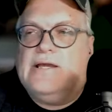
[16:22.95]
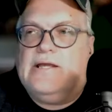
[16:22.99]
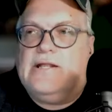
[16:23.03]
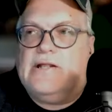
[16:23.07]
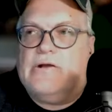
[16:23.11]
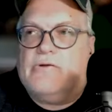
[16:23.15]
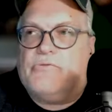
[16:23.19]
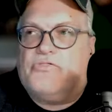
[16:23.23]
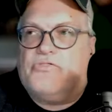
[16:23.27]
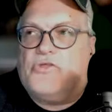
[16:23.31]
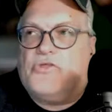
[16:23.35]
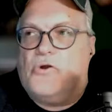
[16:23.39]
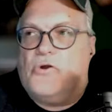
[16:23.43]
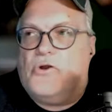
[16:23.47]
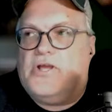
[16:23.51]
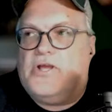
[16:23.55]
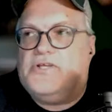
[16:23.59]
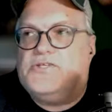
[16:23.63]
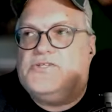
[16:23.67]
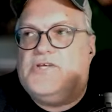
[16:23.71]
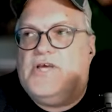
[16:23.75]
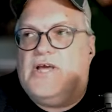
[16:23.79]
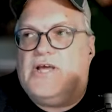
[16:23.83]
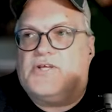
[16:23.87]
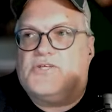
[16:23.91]
you know
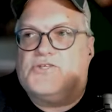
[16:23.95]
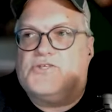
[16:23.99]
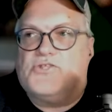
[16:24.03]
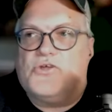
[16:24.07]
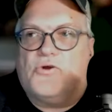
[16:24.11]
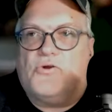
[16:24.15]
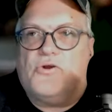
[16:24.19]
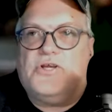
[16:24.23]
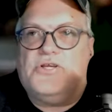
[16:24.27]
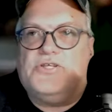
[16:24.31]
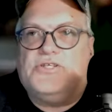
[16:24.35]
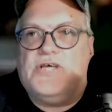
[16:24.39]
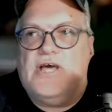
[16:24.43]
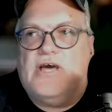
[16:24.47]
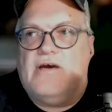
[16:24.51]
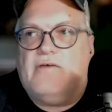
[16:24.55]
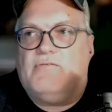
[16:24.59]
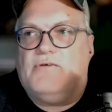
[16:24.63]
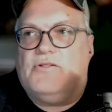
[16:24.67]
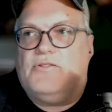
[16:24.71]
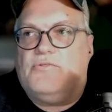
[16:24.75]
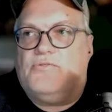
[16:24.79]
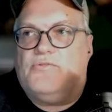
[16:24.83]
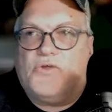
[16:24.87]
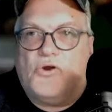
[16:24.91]
36
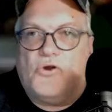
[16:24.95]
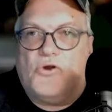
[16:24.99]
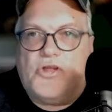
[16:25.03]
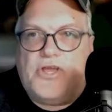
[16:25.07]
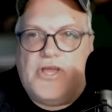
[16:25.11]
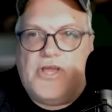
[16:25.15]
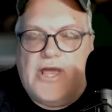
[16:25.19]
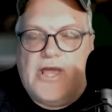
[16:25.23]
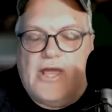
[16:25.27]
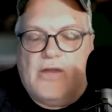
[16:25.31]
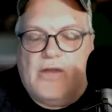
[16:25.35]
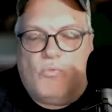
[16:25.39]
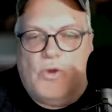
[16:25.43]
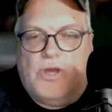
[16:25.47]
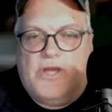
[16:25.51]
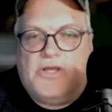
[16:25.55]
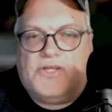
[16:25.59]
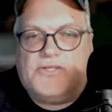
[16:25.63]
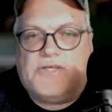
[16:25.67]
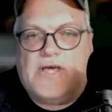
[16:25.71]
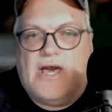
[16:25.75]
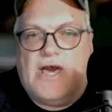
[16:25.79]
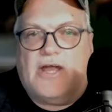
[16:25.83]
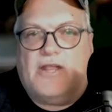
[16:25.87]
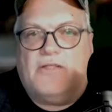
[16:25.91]
37 38
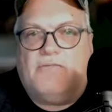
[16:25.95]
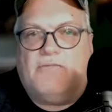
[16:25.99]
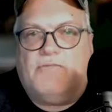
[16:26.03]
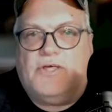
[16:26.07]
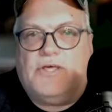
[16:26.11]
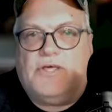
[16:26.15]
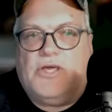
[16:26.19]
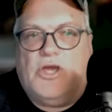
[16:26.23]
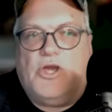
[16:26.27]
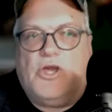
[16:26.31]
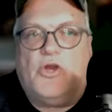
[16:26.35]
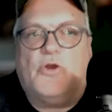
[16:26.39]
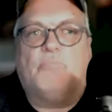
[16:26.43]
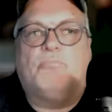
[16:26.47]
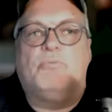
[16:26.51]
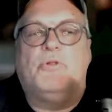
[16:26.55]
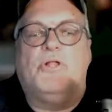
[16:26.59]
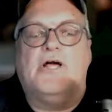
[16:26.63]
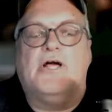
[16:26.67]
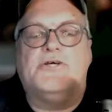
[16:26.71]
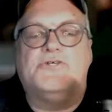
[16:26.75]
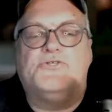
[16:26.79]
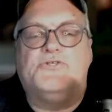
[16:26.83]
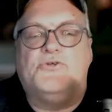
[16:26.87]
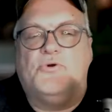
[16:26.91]
weeks out of the year
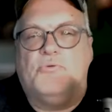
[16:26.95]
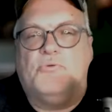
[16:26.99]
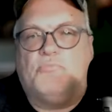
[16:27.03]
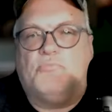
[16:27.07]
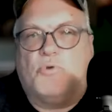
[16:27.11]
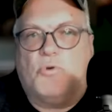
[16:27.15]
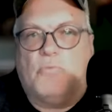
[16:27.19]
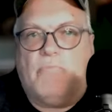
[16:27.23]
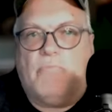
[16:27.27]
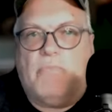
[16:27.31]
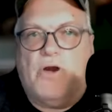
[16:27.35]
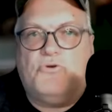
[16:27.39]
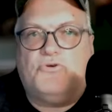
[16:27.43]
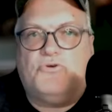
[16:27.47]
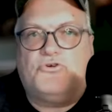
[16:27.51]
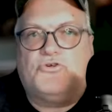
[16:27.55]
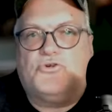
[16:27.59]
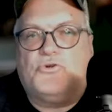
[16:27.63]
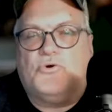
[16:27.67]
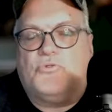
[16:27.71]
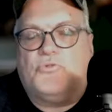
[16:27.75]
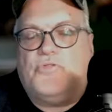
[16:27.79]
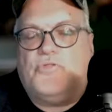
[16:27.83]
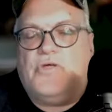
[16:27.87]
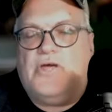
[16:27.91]
plus doing
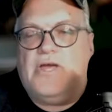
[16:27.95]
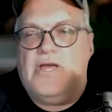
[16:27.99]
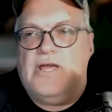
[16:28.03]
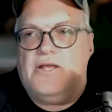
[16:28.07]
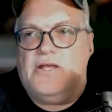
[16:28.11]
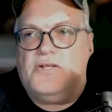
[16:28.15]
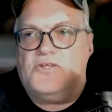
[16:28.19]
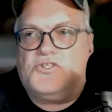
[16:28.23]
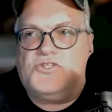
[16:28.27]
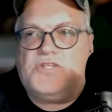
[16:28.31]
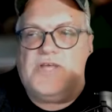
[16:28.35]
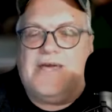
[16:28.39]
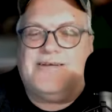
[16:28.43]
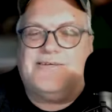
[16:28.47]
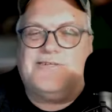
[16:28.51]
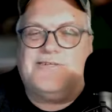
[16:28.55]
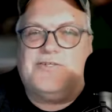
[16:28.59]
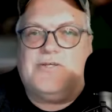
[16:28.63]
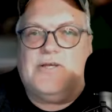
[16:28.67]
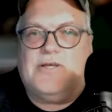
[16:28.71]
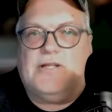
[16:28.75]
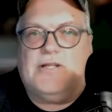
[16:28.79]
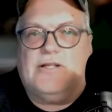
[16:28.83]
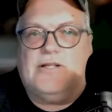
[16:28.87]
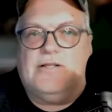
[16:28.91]
promotional things
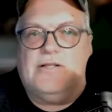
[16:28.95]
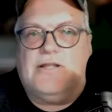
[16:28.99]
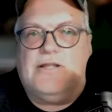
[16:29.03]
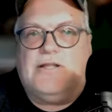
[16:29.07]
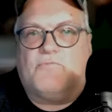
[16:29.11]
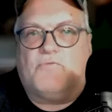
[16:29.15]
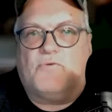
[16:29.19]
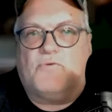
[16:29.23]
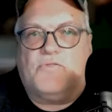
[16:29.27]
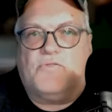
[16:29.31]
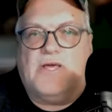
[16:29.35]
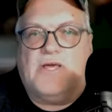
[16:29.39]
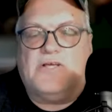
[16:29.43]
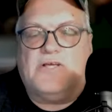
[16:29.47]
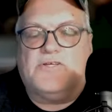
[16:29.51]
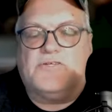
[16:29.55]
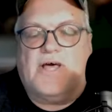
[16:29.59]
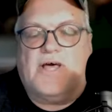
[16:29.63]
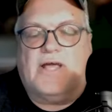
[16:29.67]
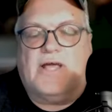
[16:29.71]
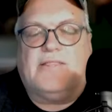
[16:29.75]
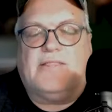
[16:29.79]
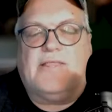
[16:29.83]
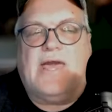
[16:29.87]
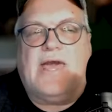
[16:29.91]
testing and different things
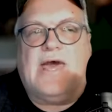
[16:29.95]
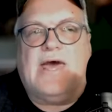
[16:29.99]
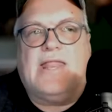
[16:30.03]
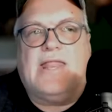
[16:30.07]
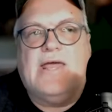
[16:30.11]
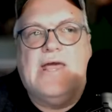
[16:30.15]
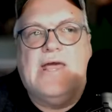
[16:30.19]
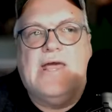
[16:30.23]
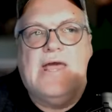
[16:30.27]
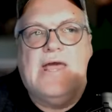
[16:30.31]
like that